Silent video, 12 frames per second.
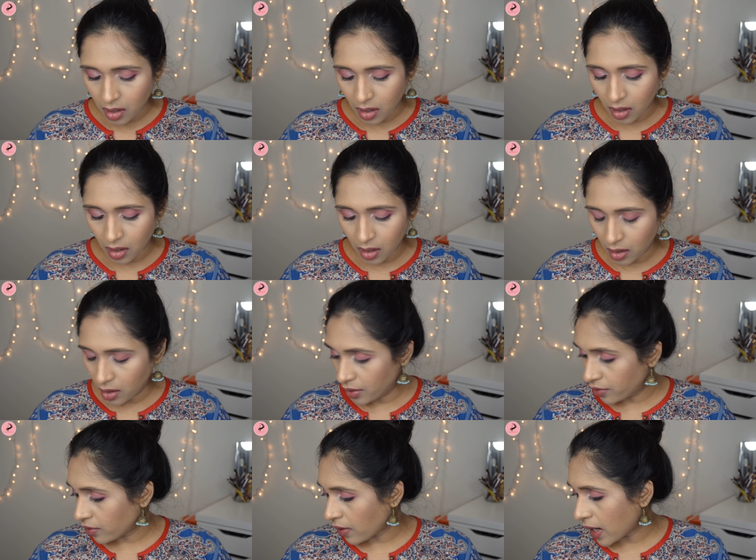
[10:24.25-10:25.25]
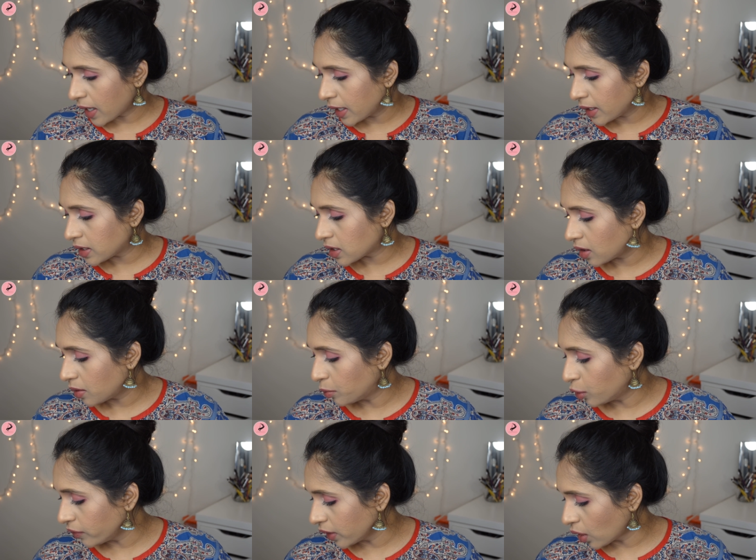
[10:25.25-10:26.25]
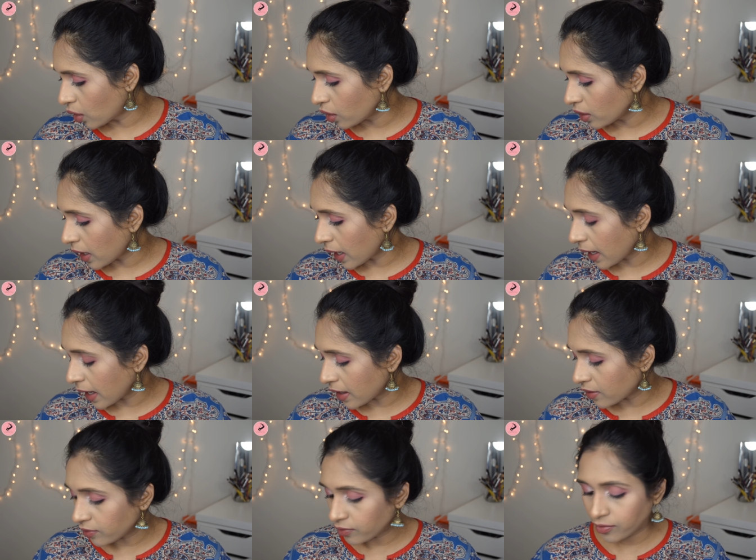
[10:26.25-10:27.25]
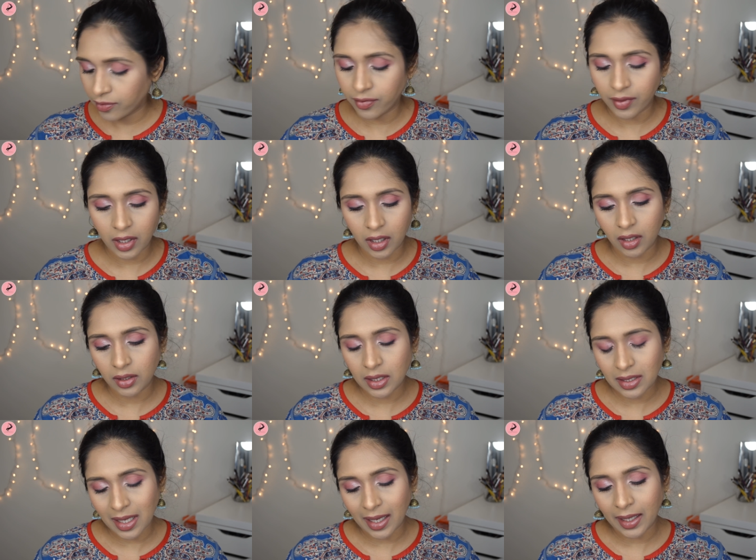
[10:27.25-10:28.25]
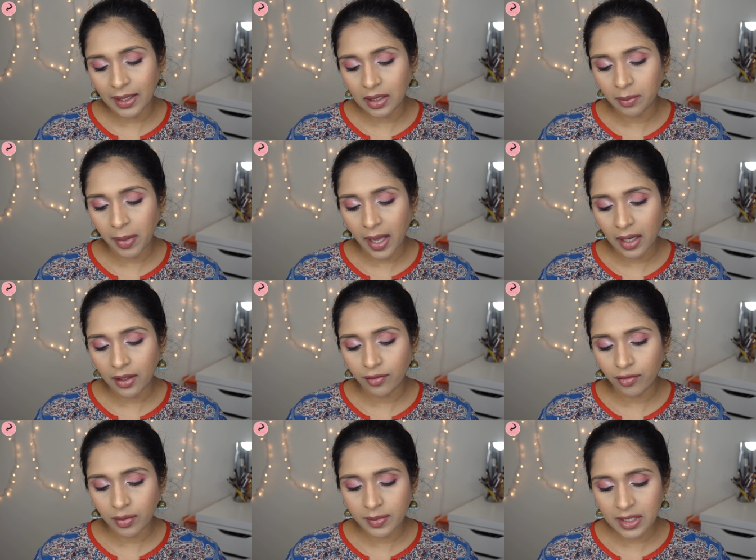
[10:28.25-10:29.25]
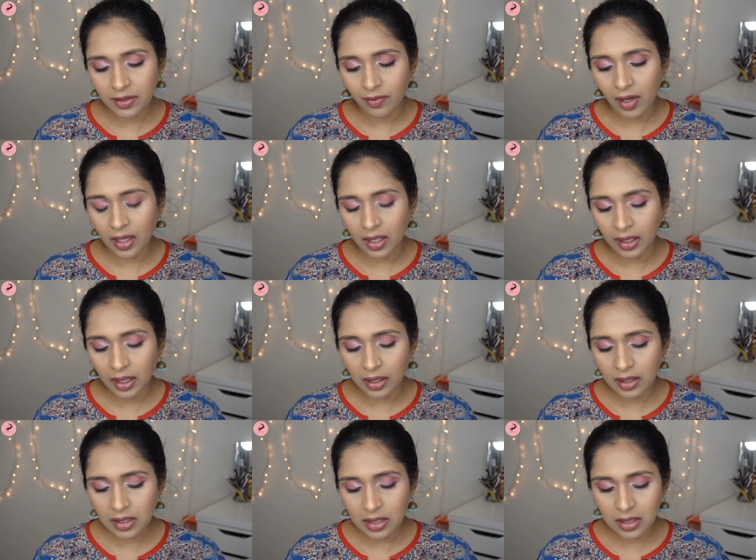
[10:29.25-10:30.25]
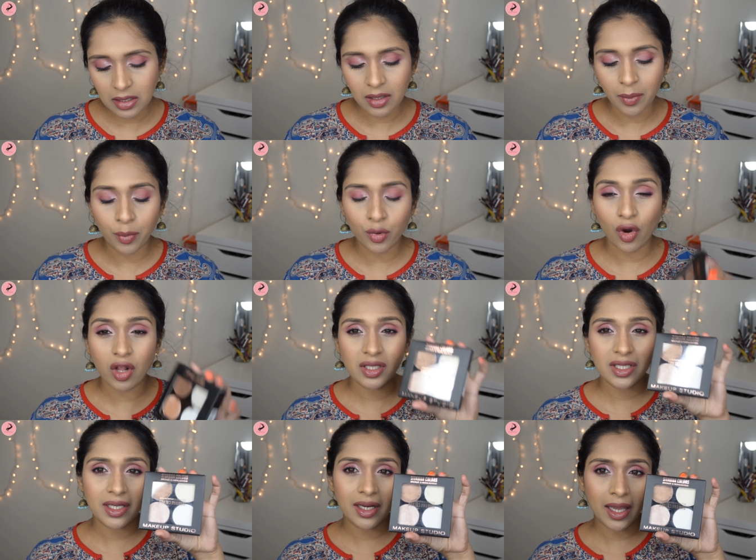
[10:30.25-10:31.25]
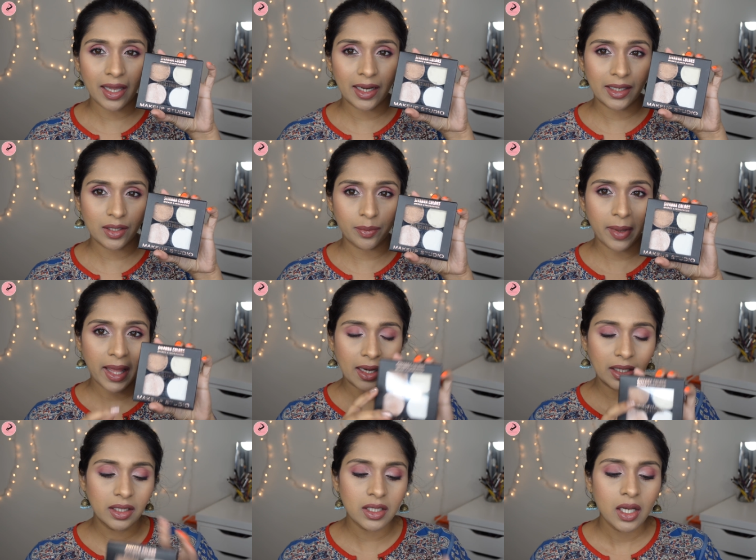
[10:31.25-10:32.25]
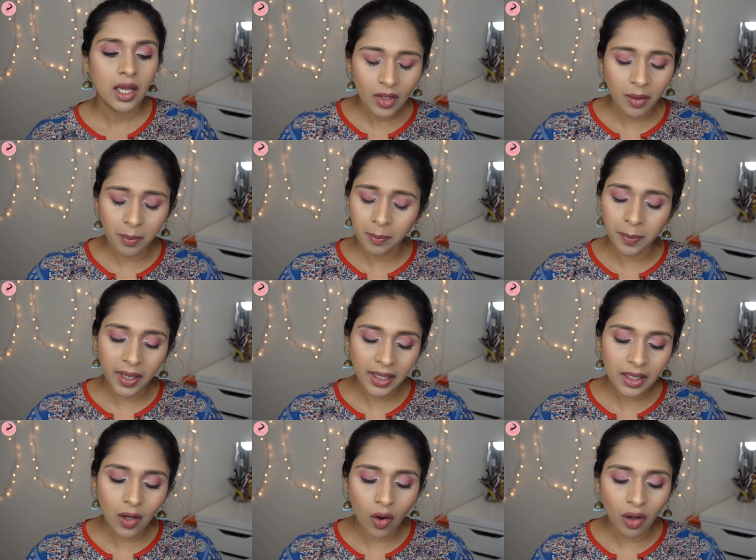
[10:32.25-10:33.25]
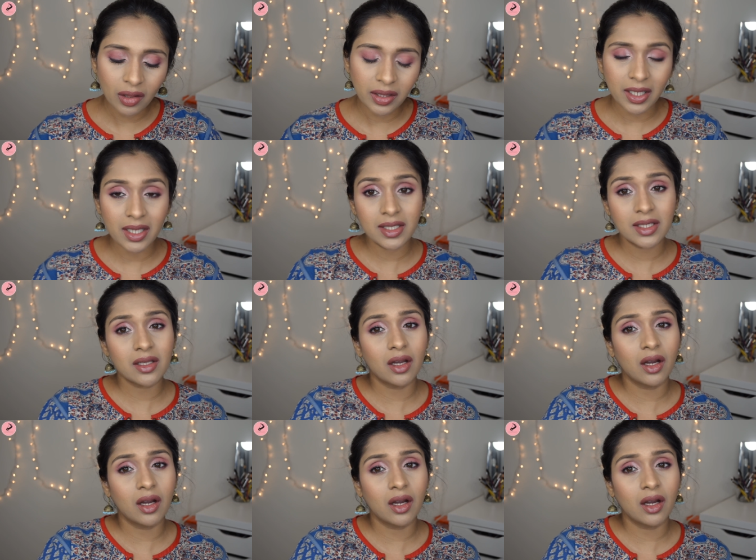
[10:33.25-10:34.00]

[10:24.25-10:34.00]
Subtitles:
Alright, moving on, I have this highlighting palette from Sivanna Colors. This is a bronze and highlighter palette, but all these